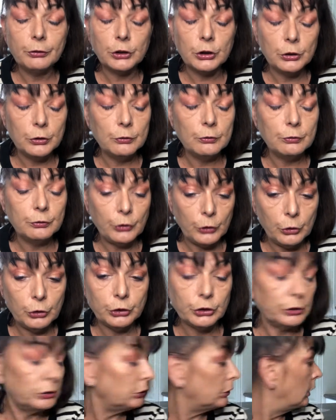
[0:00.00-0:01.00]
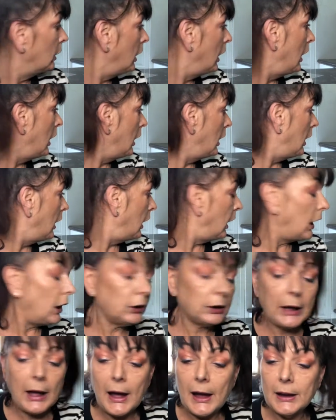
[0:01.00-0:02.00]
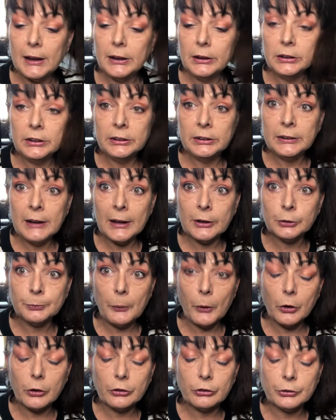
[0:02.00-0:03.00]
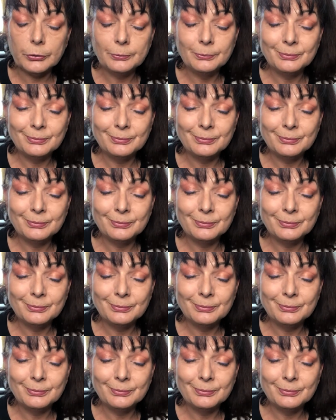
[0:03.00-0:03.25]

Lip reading: conversion. Okay, next box.